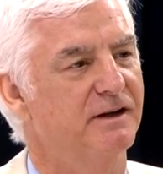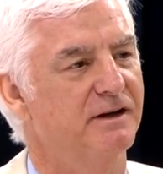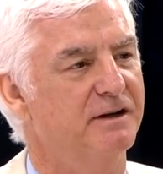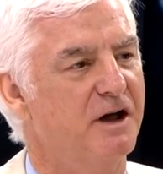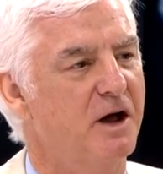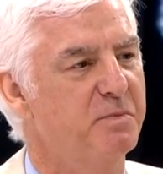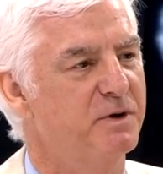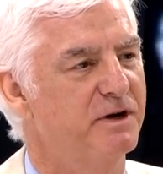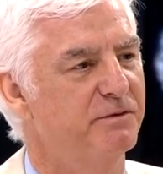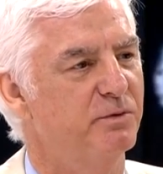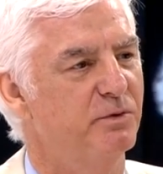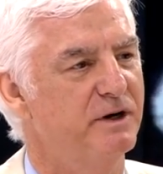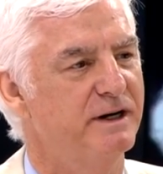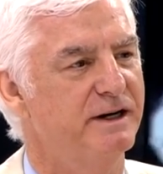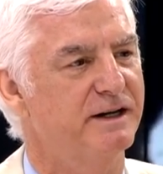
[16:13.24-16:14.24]
a couple of
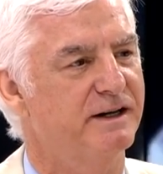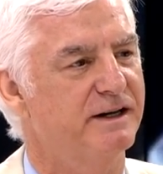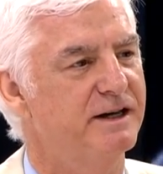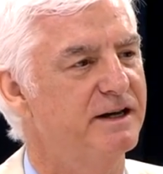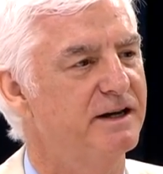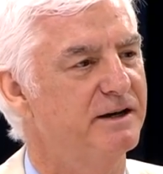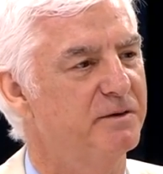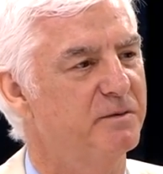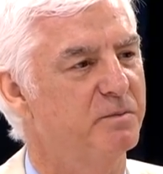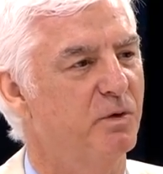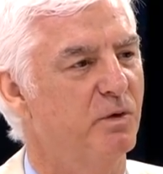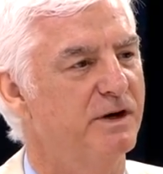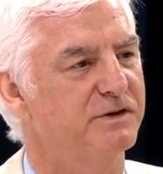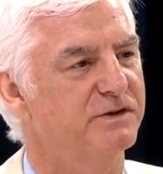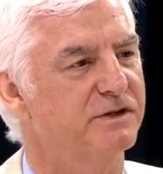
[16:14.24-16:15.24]
really key
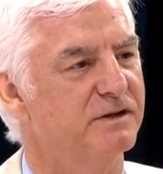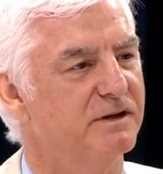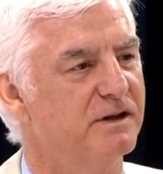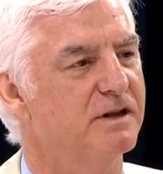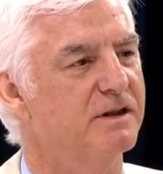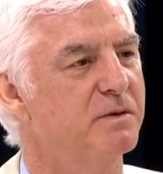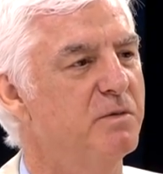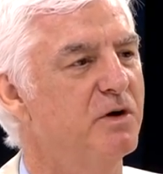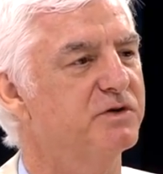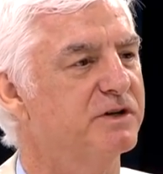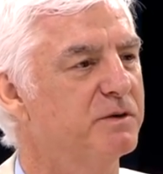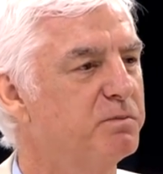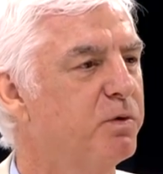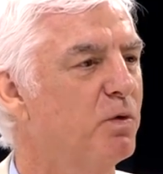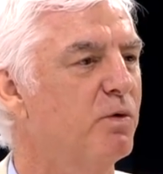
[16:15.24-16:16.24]
points. The
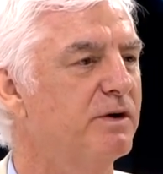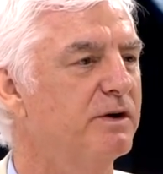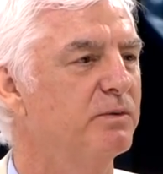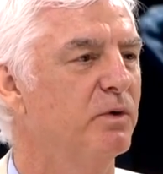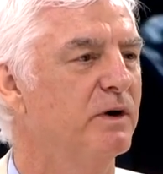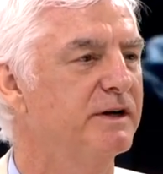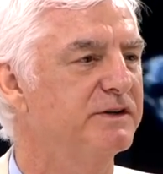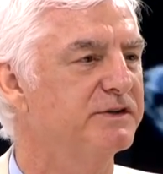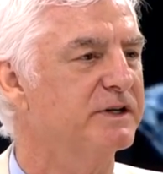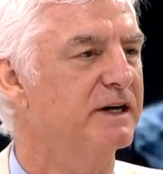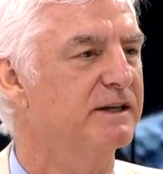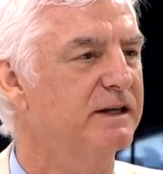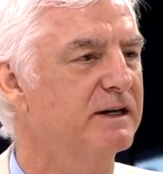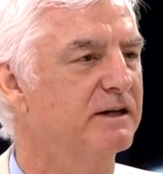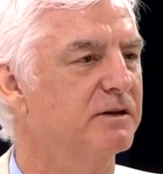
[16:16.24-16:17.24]
most important one is,
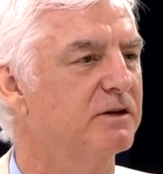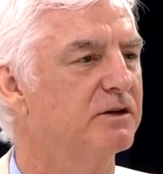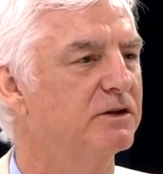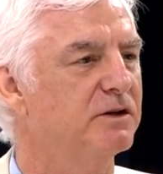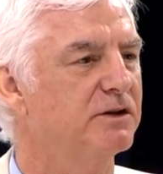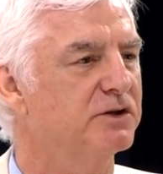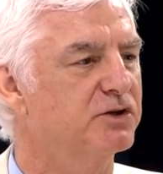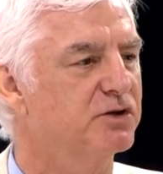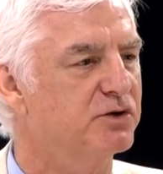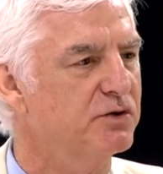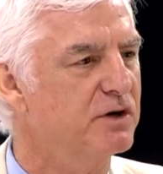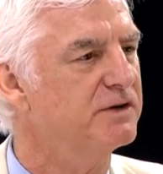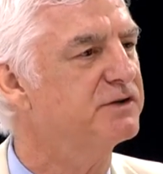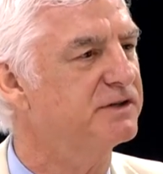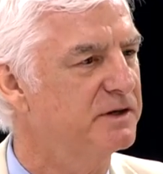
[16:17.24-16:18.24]
I think, the
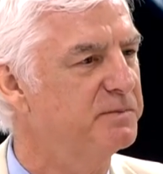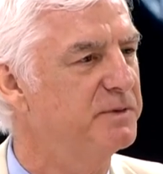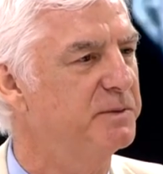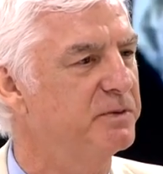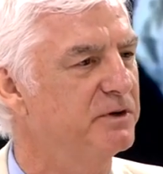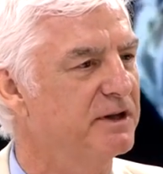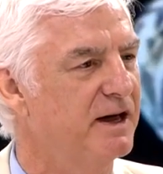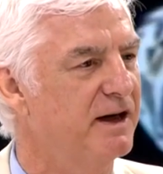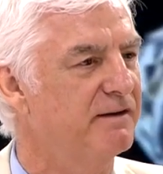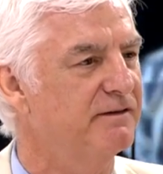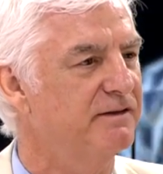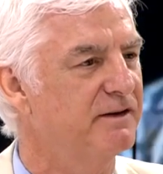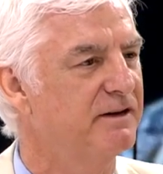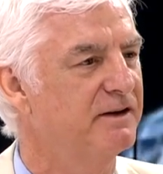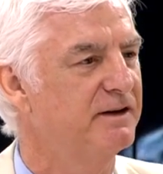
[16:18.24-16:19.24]
trust that people
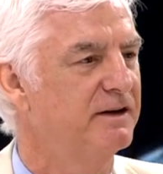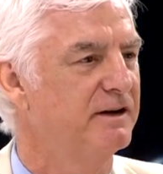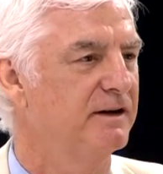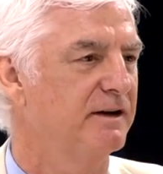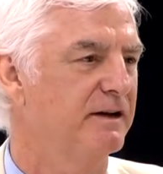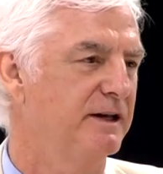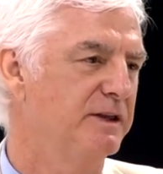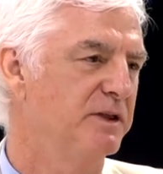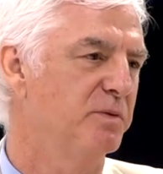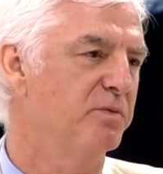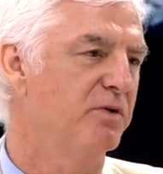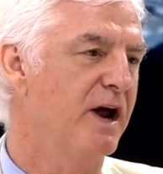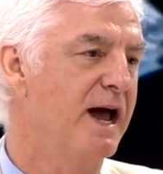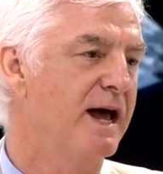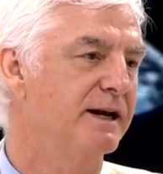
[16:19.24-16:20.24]
have in the
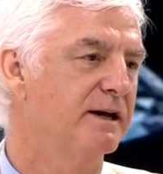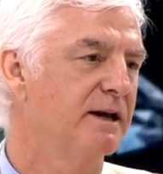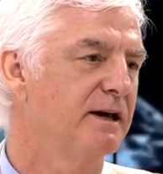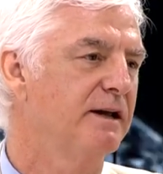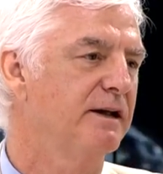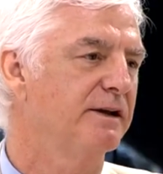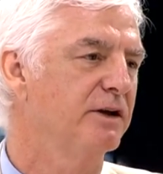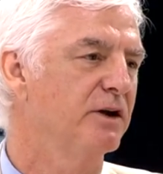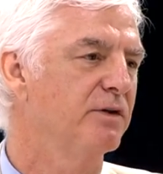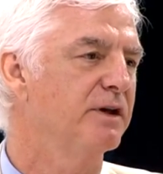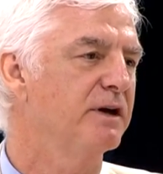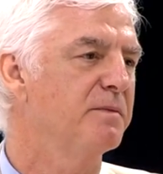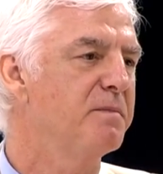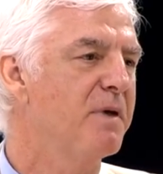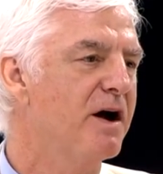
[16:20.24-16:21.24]
brand. You know,
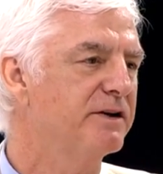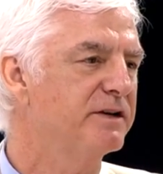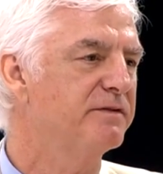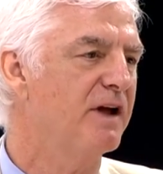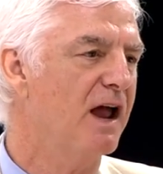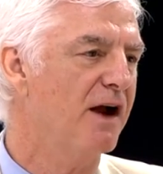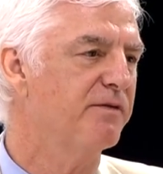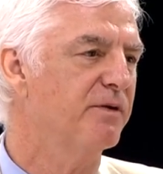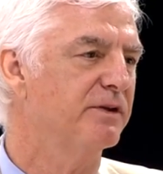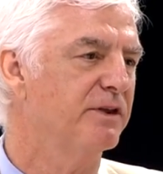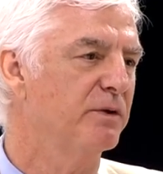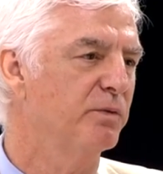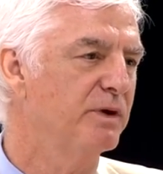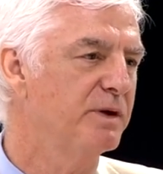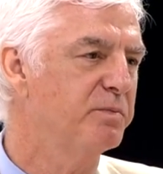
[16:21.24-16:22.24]
the amount of effort
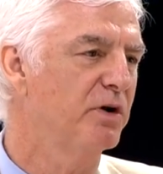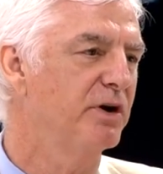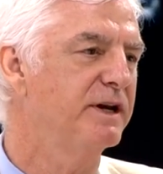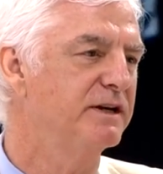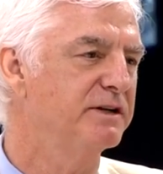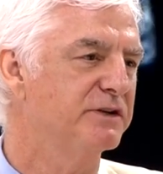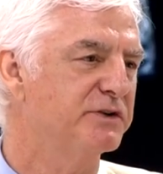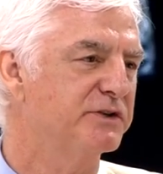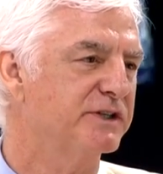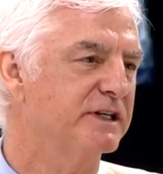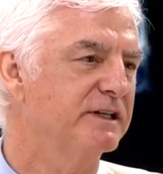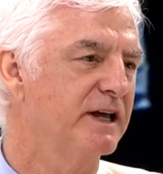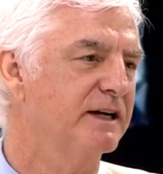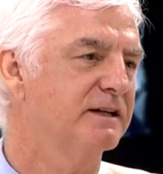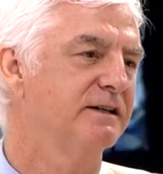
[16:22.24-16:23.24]
that we put into
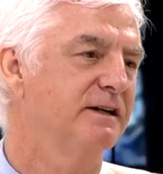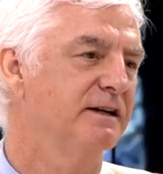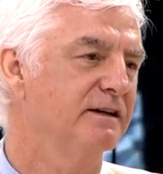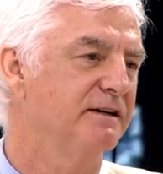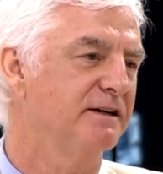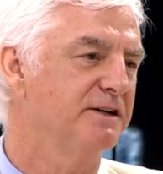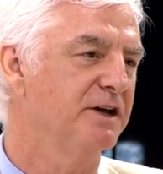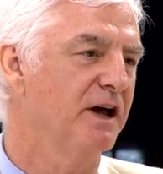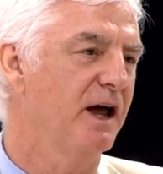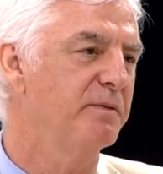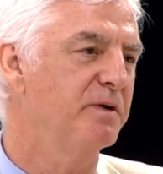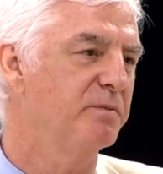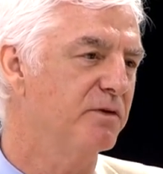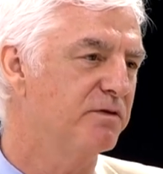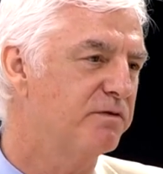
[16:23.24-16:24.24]
selecting a
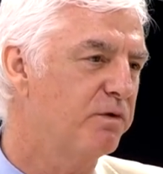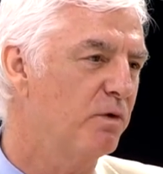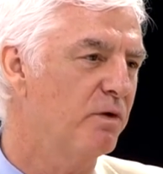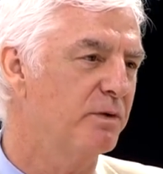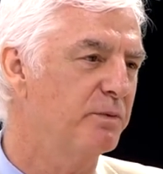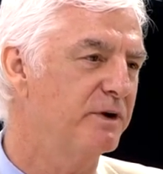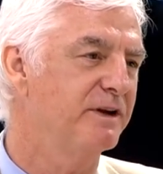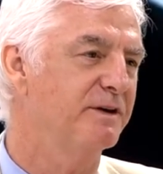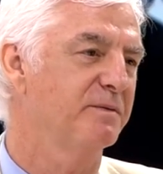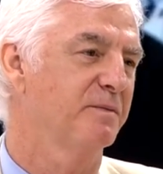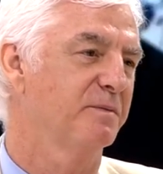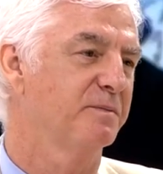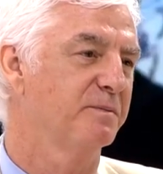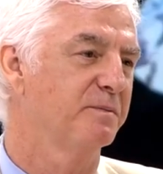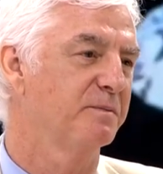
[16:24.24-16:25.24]
diamond before we
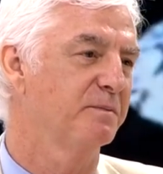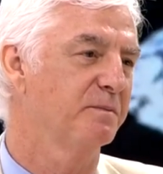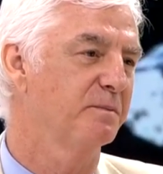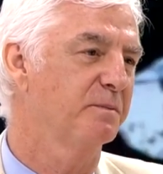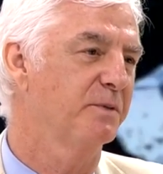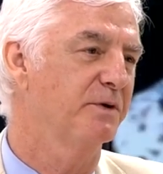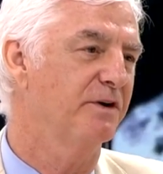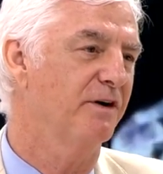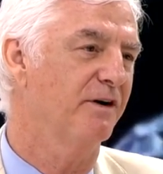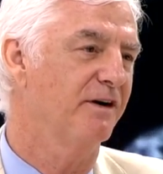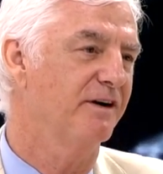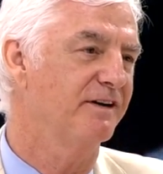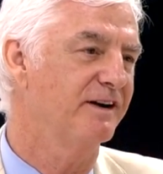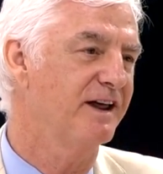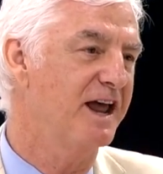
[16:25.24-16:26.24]
put
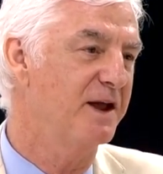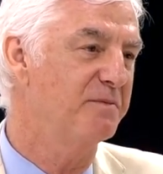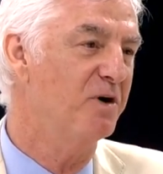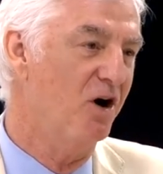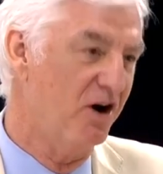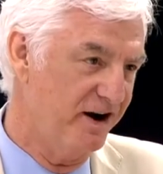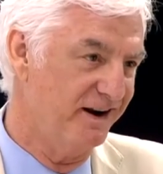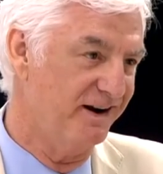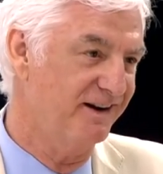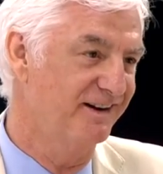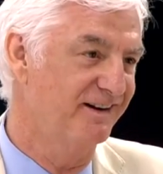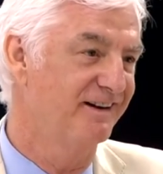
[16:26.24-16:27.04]
our name on it